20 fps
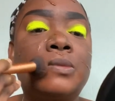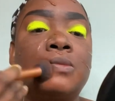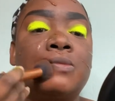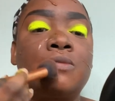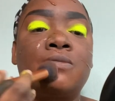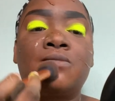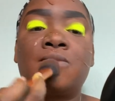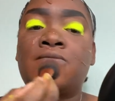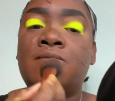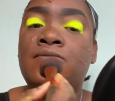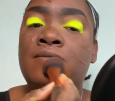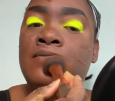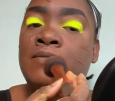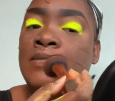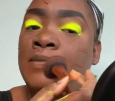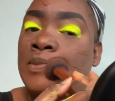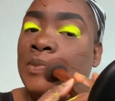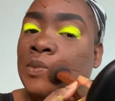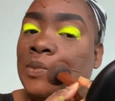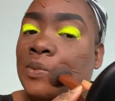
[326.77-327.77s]
So I'm
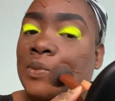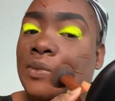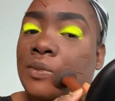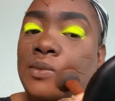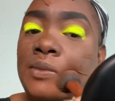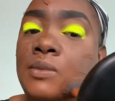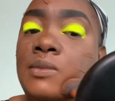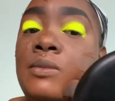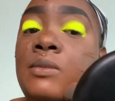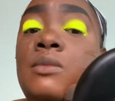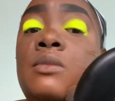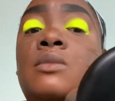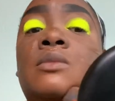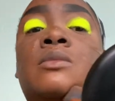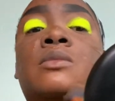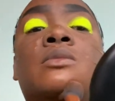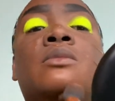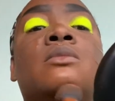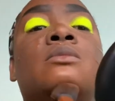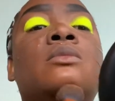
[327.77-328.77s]
using my Huda
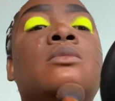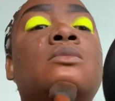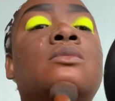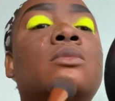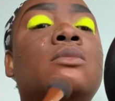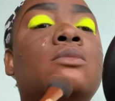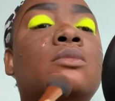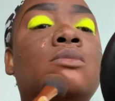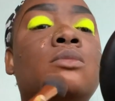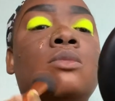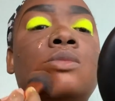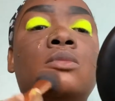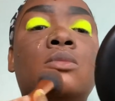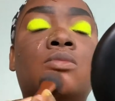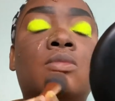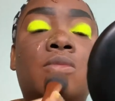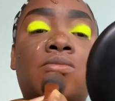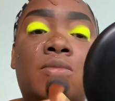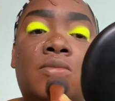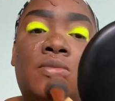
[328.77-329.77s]
Beauty
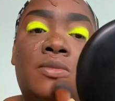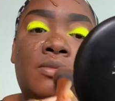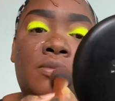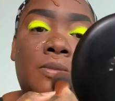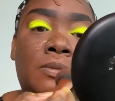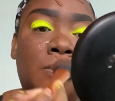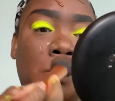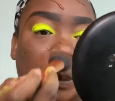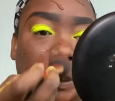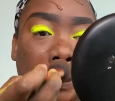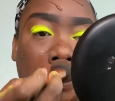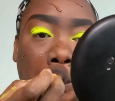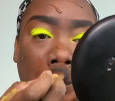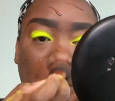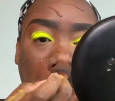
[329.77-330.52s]
foundation in the color